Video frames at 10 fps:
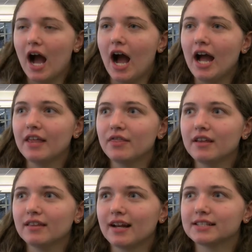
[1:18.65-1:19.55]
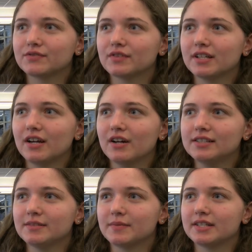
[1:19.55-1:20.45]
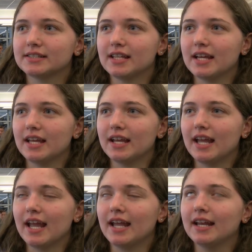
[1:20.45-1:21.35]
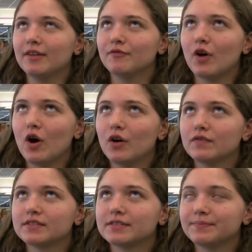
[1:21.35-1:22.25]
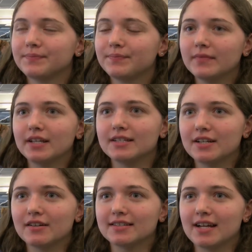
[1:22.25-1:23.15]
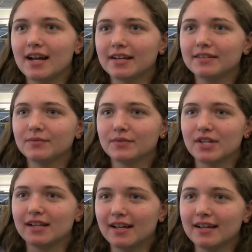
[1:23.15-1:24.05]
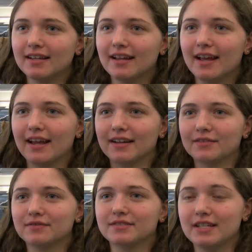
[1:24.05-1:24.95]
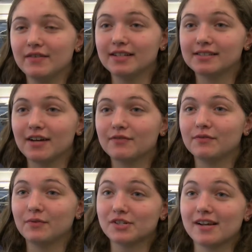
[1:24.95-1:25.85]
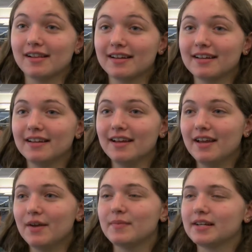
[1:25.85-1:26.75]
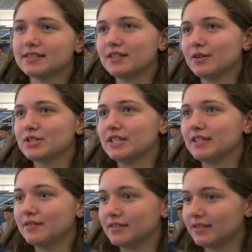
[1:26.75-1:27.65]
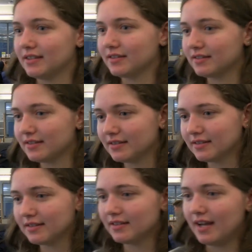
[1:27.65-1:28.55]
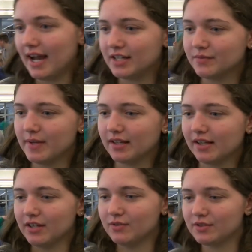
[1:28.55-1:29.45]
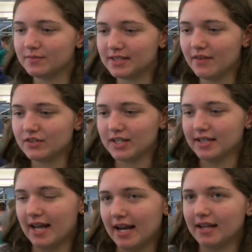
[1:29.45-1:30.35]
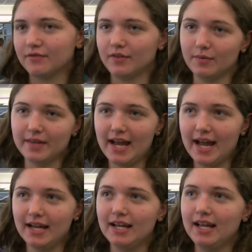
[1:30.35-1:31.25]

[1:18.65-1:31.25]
I think that it's really awesome because it involves interior design, which I like, and TV stuff, which I like, because she had to make YouTube stuff, and she had to edit and film that,